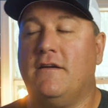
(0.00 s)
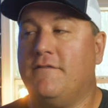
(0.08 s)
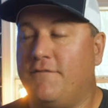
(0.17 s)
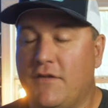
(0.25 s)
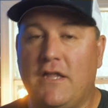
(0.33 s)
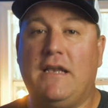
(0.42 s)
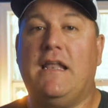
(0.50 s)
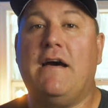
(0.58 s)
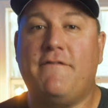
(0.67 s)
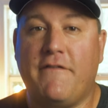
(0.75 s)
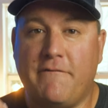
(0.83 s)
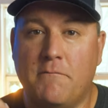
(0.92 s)
for the
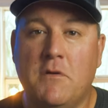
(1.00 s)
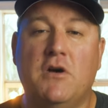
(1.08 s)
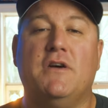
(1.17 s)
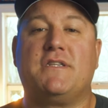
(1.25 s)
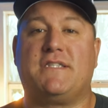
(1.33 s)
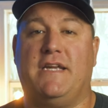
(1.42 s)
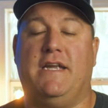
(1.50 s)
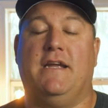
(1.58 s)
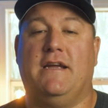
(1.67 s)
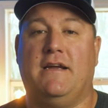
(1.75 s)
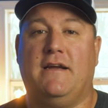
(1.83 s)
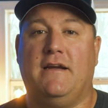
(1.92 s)
love of mercy,
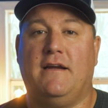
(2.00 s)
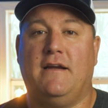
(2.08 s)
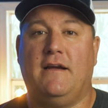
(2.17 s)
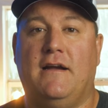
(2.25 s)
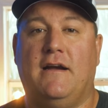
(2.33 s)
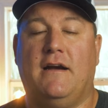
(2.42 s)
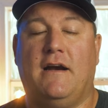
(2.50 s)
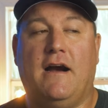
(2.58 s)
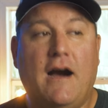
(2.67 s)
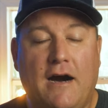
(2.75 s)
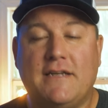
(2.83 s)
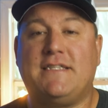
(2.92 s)

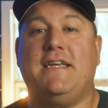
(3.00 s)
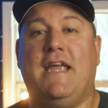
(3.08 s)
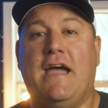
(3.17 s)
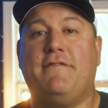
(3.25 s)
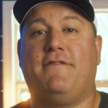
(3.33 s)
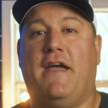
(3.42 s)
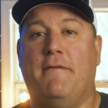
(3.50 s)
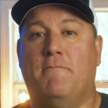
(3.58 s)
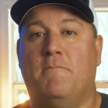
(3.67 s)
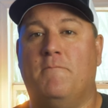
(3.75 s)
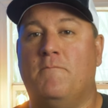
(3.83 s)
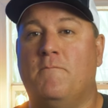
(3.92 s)

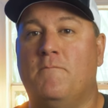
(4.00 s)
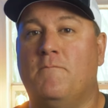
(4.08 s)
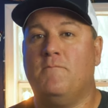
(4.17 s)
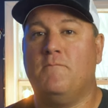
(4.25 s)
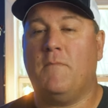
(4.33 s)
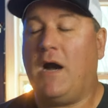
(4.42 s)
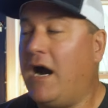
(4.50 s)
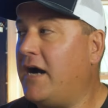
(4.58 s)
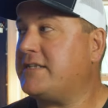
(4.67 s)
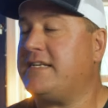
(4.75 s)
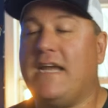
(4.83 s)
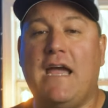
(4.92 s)
RTFM.
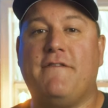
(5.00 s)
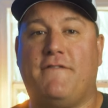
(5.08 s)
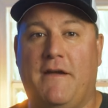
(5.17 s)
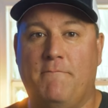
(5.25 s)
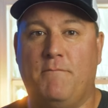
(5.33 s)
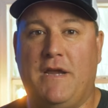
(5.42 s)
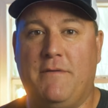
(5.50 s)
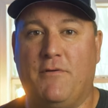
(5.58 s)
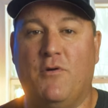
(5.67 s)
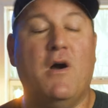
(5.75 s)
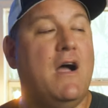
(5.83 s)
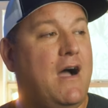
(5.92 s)
RTFM, people.